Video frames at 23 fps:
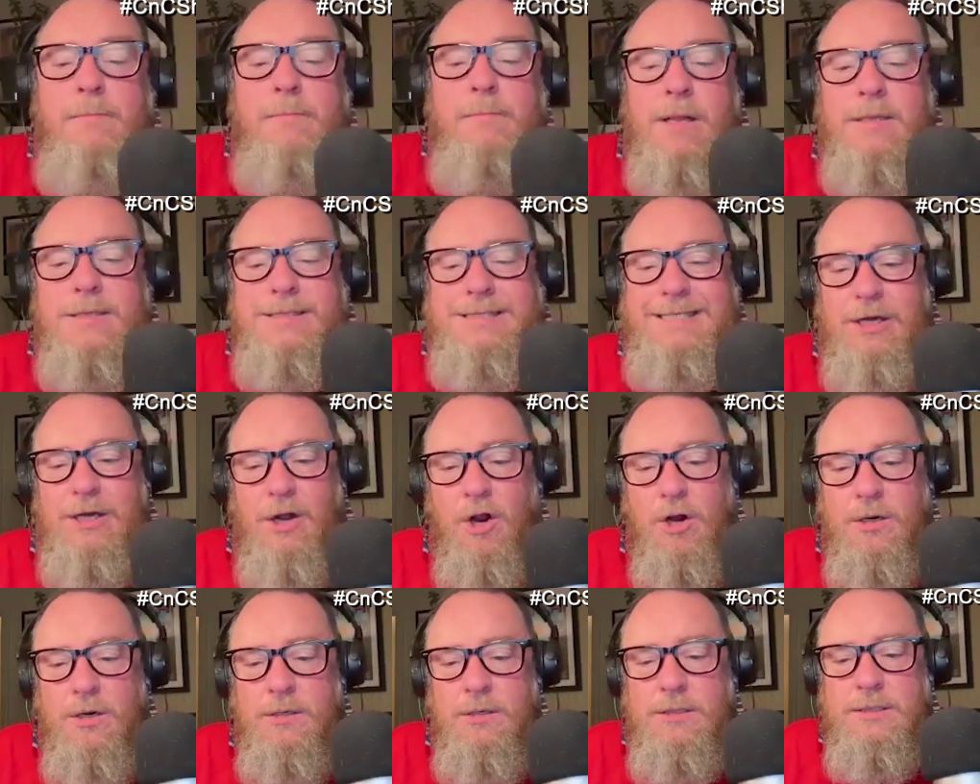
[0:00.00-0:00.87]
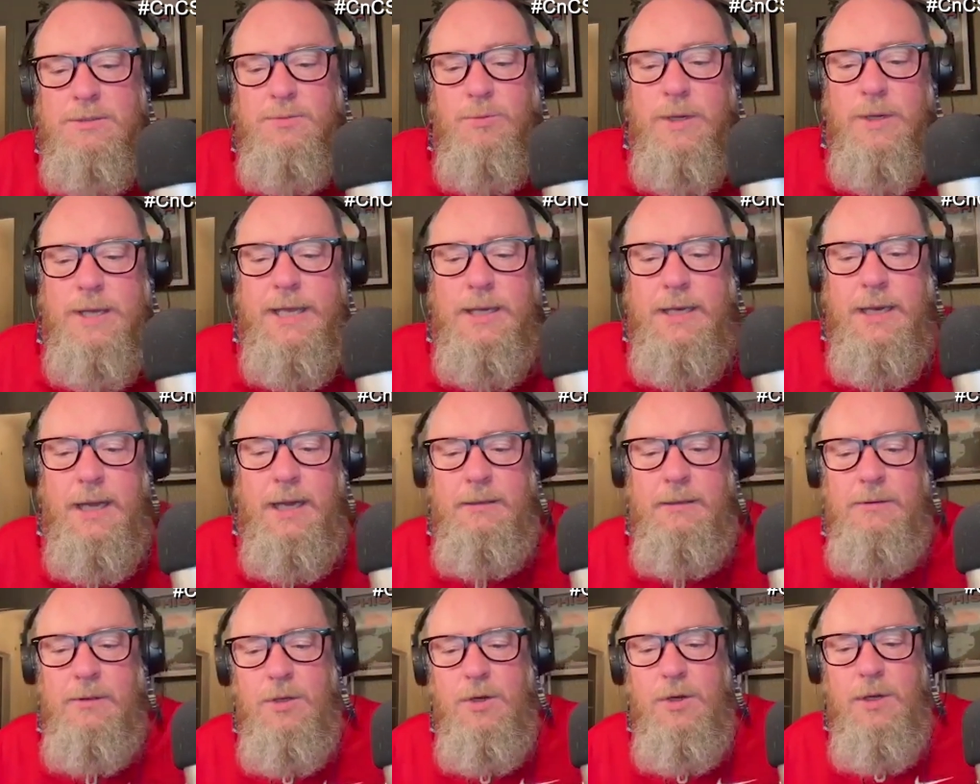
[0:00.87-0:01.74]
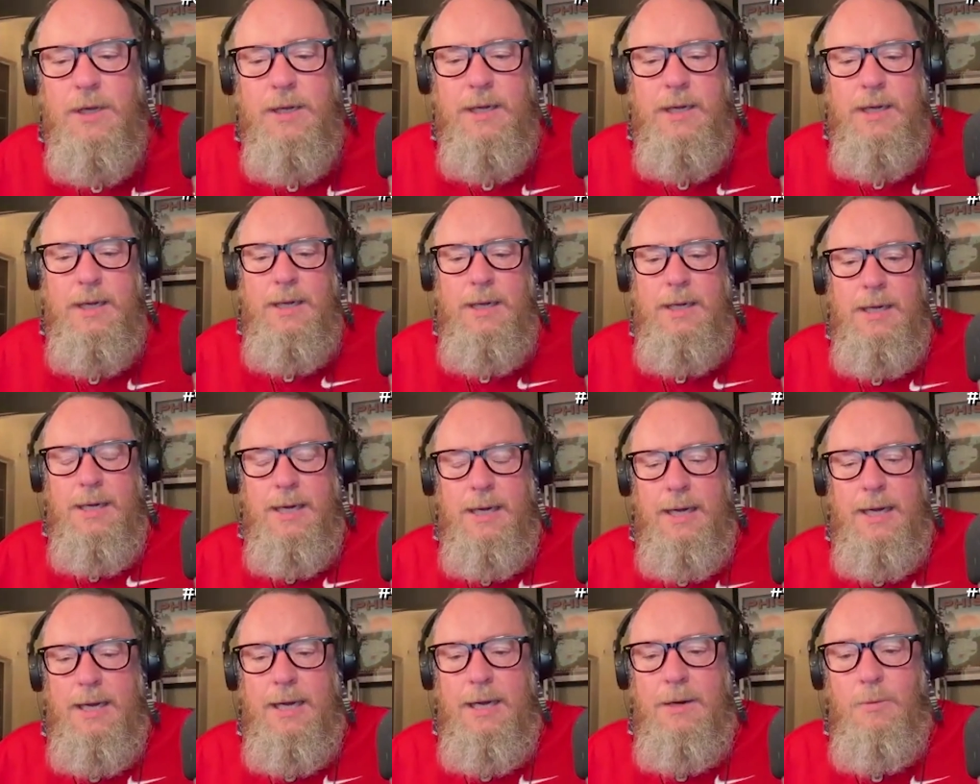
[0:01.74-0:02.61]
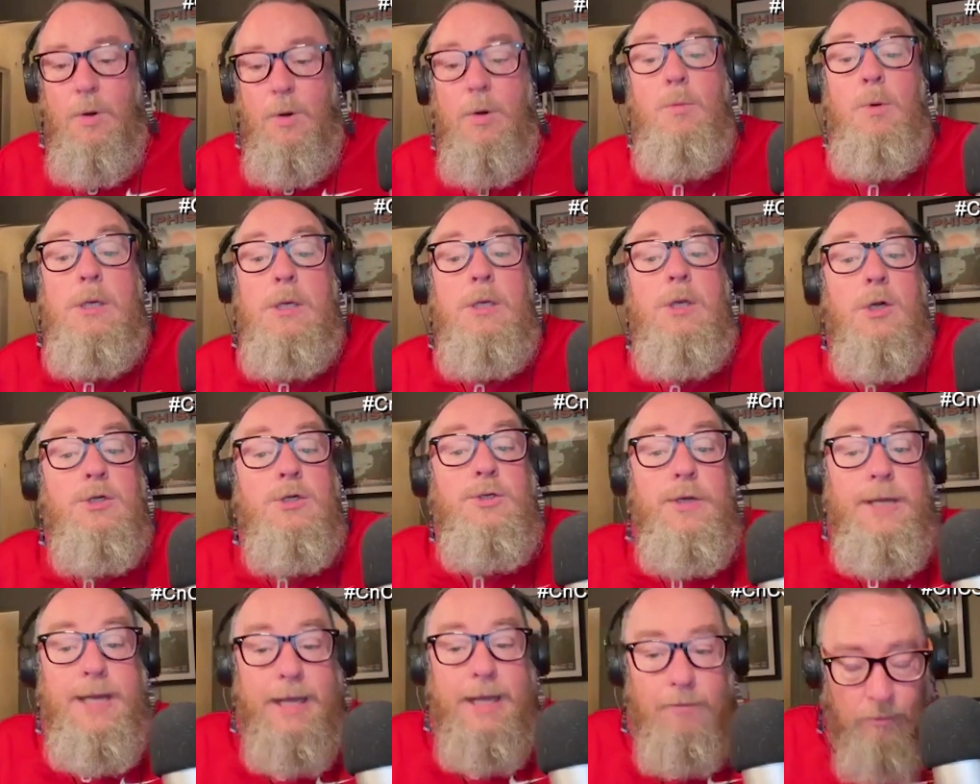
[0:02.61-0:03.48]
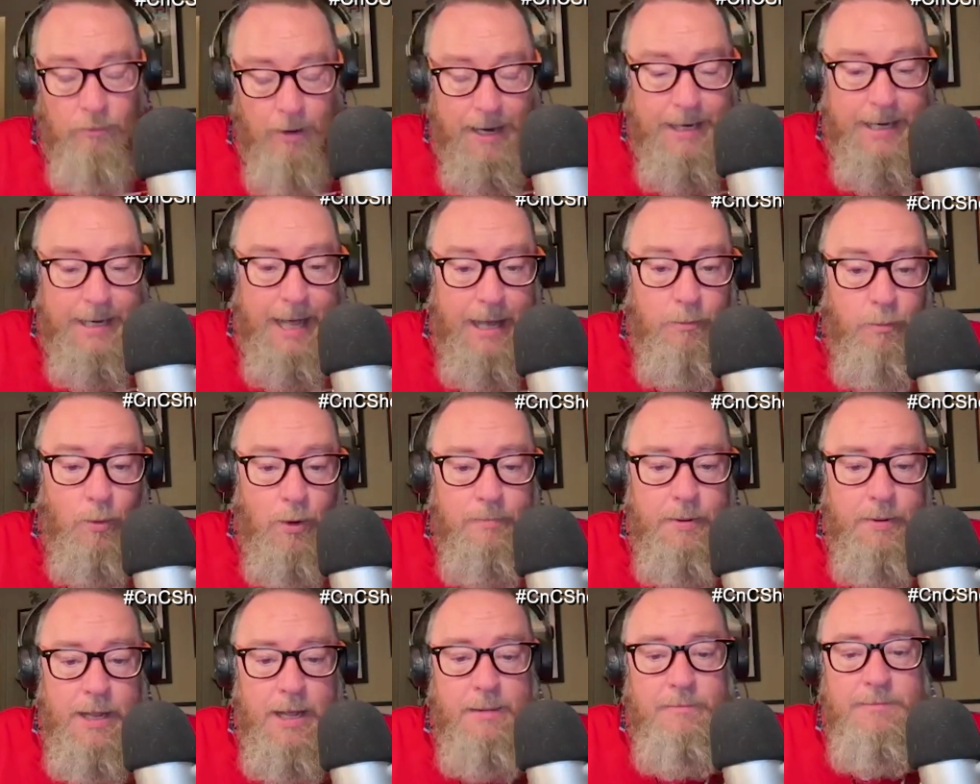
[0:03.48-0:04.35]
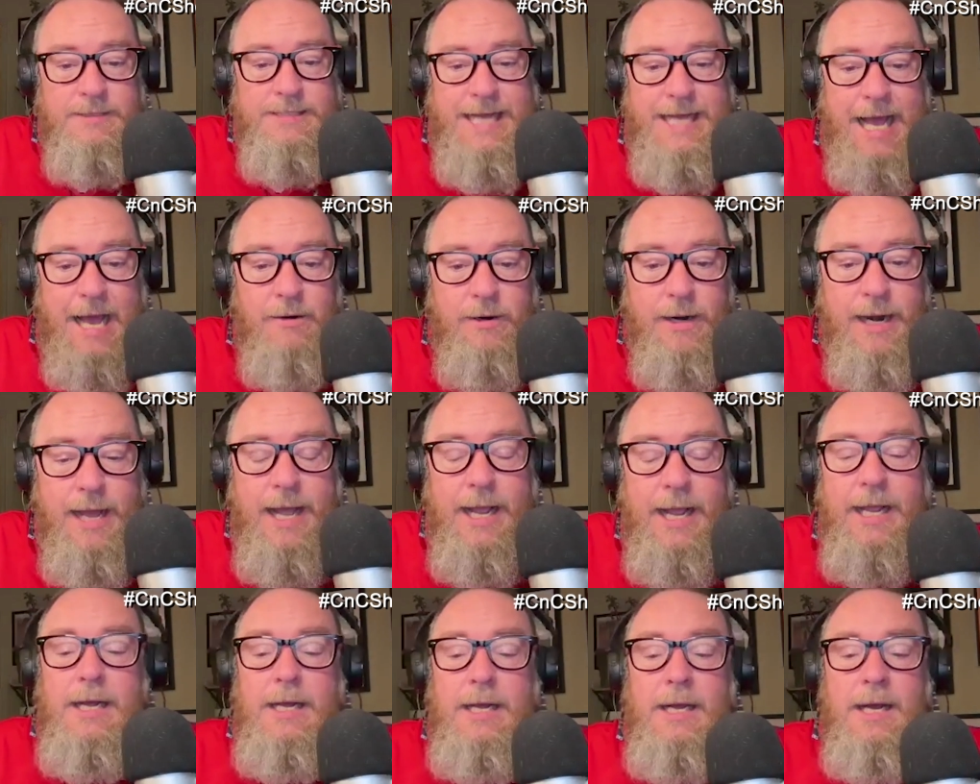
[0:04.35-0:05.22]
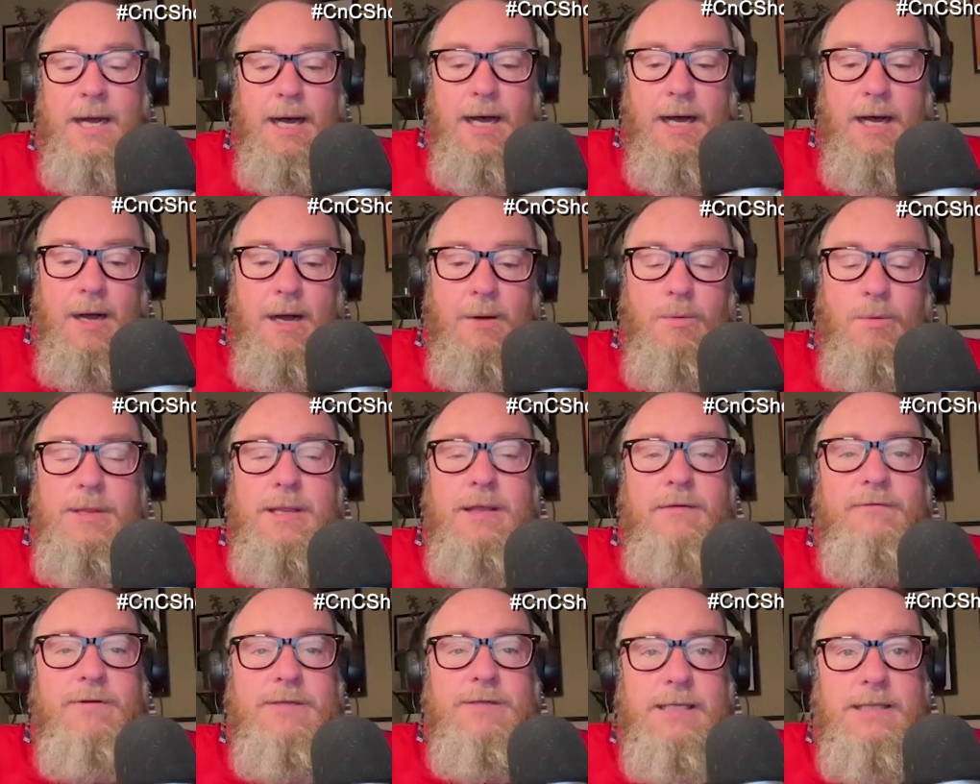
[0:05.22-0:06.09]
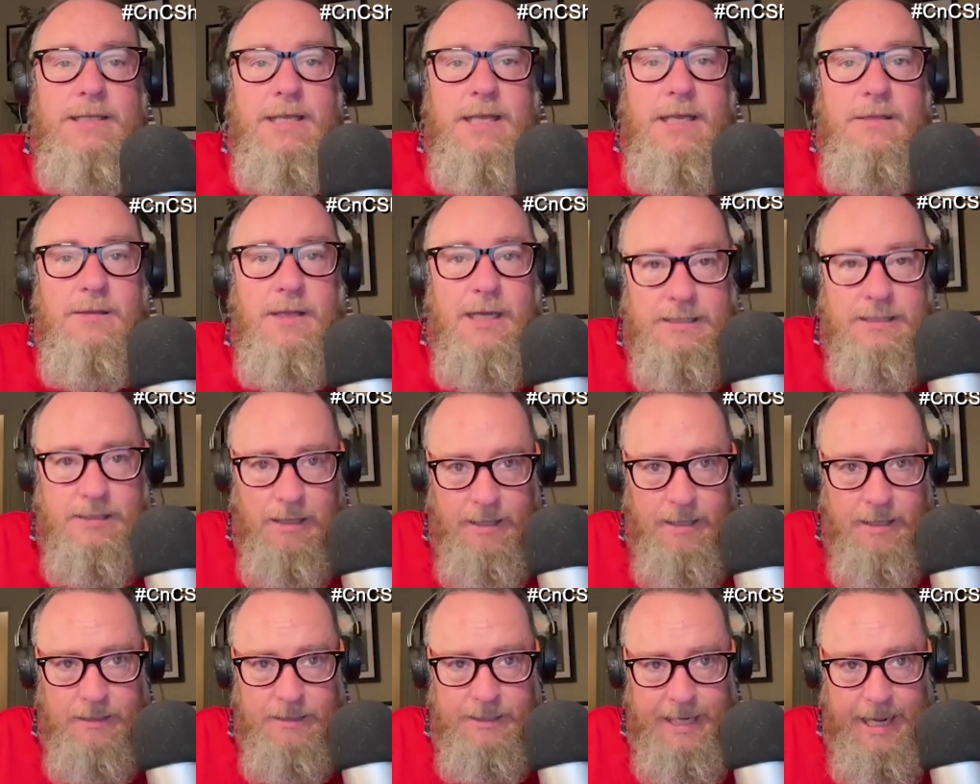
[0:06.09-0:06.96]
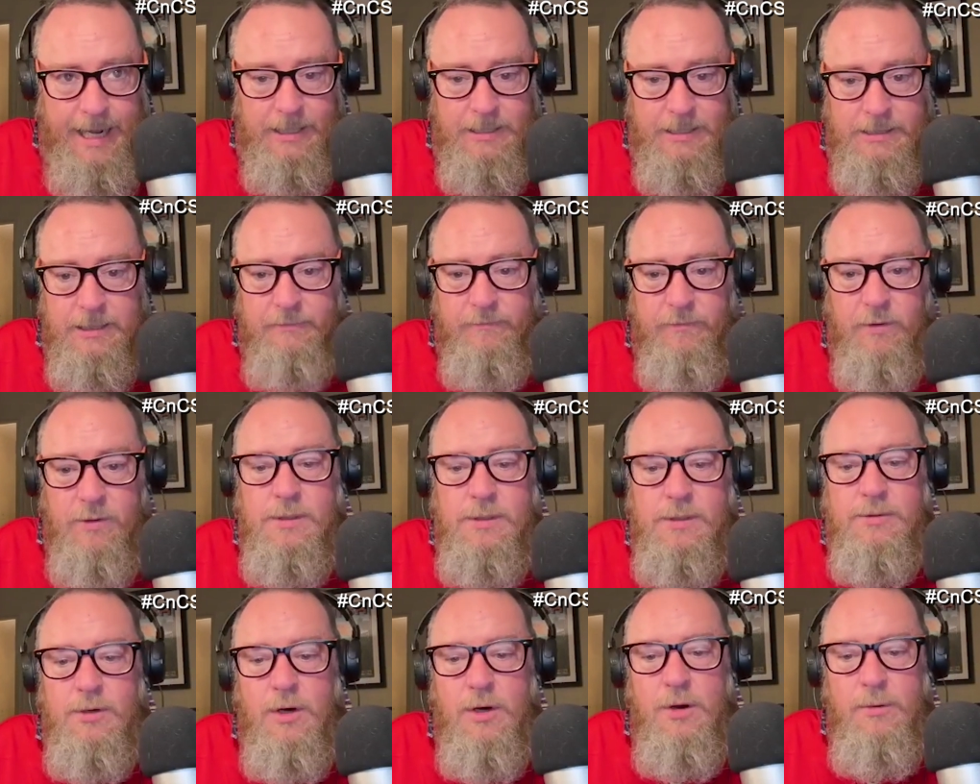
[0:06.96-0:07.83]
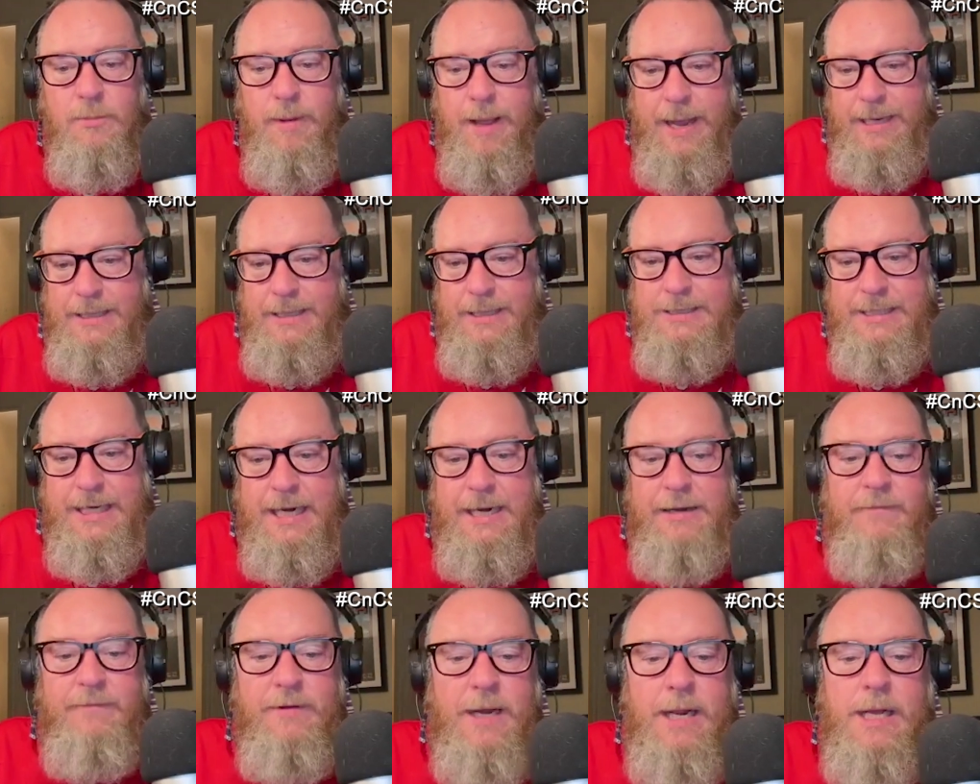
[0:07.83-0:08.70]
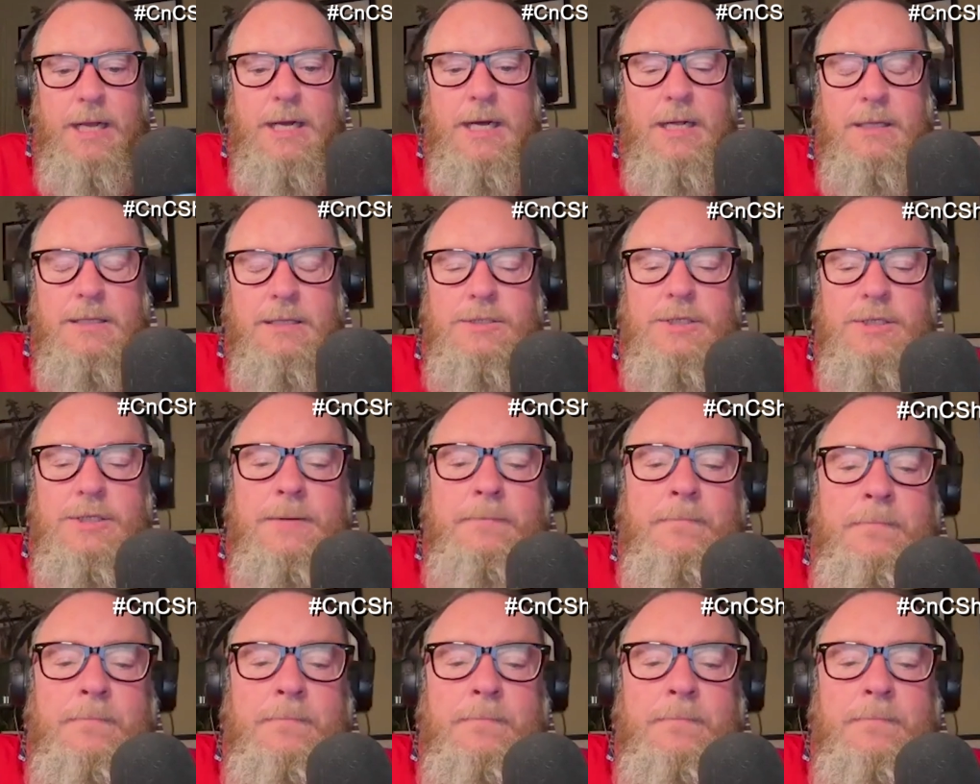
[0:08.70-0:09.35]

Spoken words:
Mellon Tartans will get a look. We'll look to get right at 1 p.m. Saturday when they visit the Glassline Tanks of Old Latrobe and St. Vinny College.